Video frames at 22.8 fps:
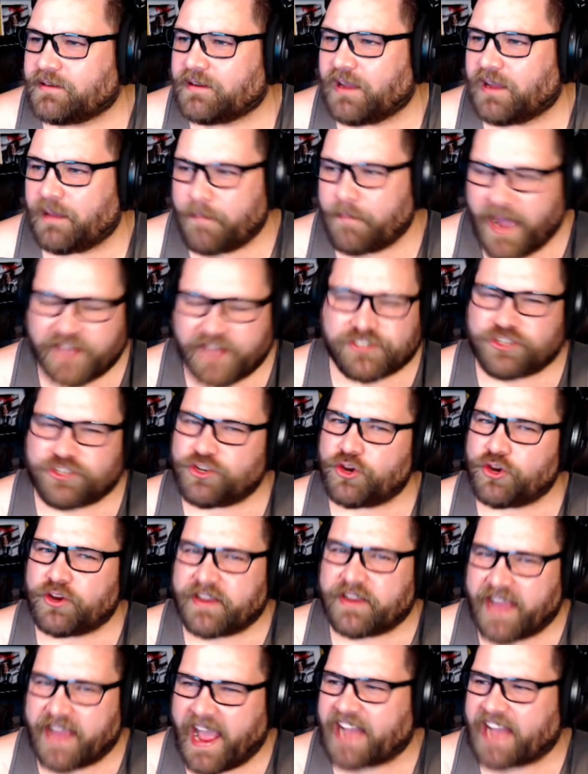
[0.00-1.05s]
Imagine your
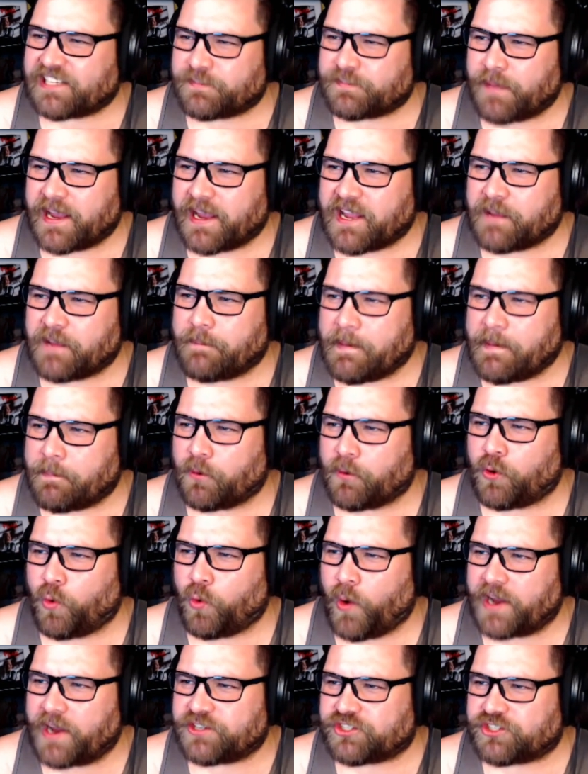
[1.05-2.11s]
gas making people
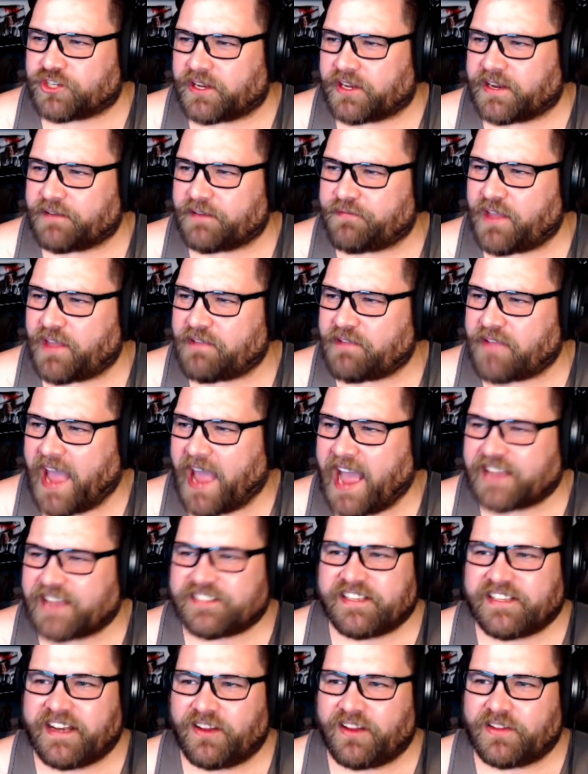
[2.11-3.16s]
question if they've
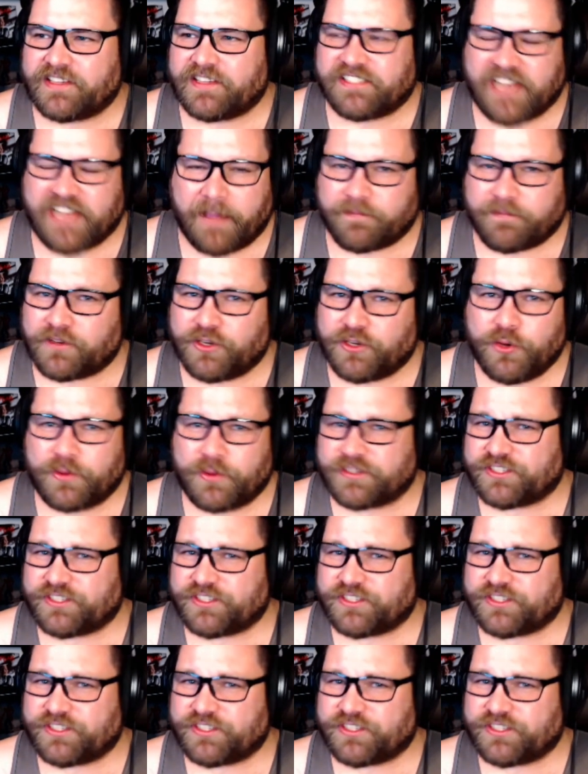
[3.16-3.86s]
accidentally stepped into a